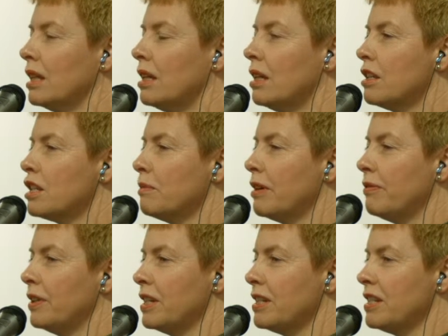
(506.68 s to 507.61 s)
So my
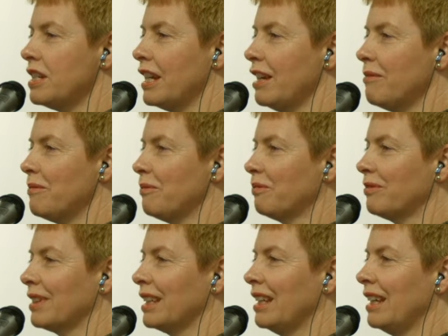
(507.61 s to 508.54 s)
first tip
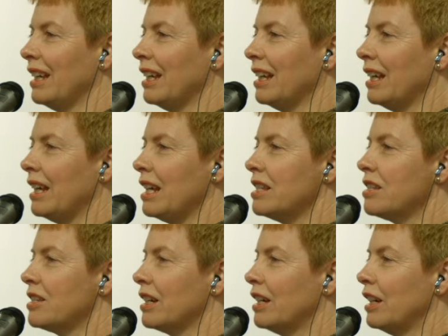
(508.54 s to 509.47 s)

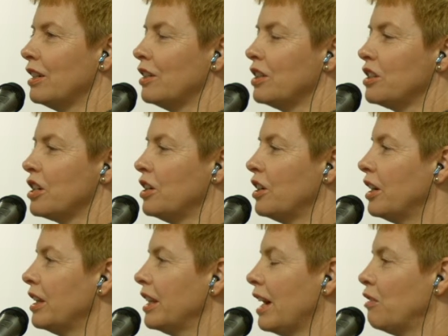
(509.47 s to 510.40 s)
is to
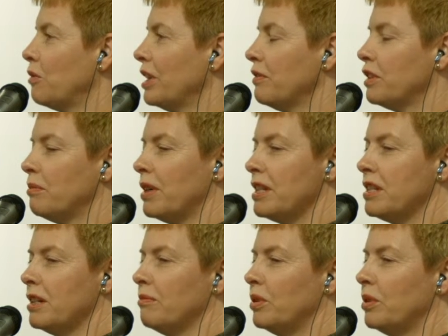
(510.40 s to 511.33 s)
know that one of the
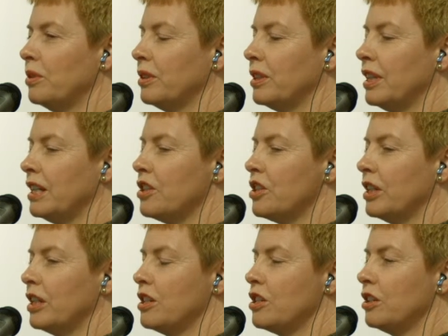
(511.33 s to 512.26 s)
most important things you
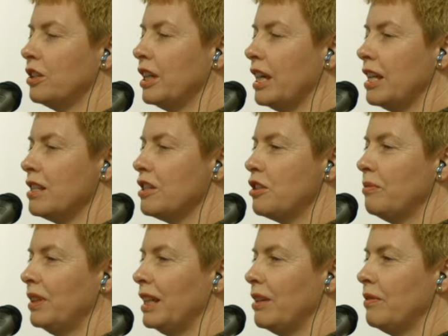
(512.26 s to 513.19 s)
can do is to
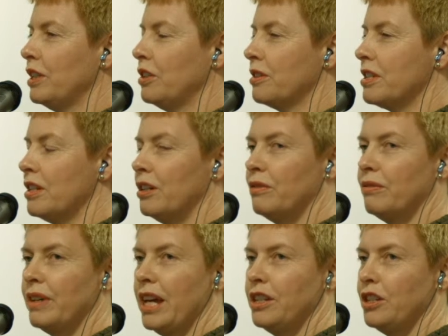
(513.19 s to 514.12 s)
believe in
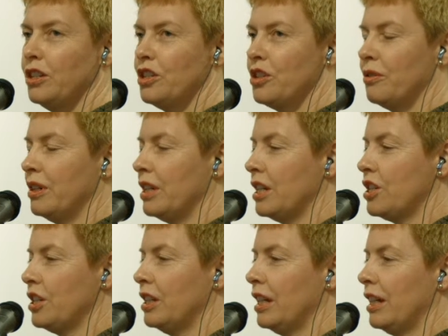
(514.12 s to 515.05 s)
yourself and use your
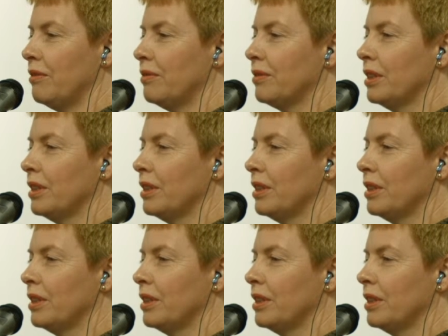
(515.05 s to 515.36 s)
initiative.